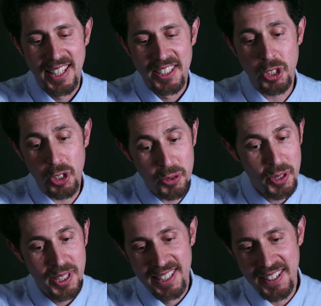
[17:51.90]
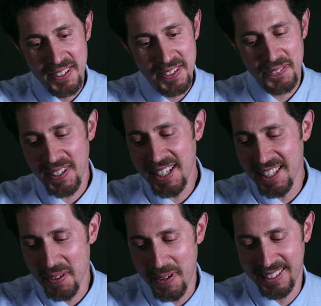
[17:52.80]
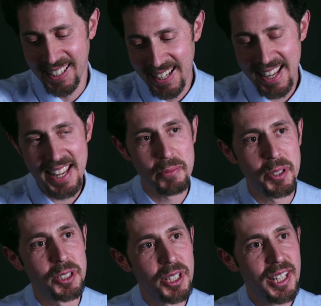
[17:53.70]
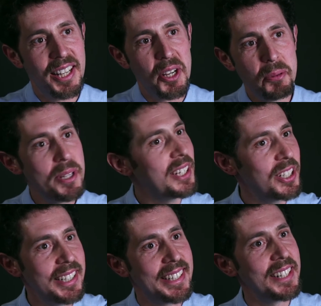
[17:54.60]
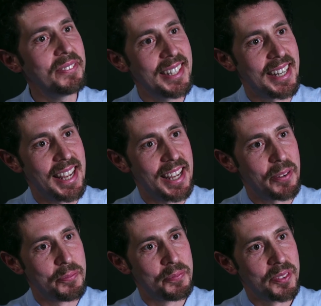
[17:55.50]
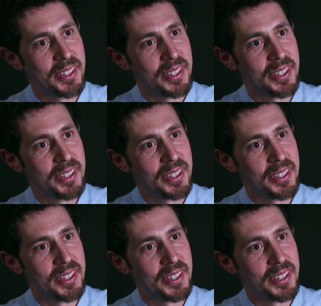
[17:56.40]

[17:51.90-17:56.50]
So the funny thing about the name was we couldn't keep the name.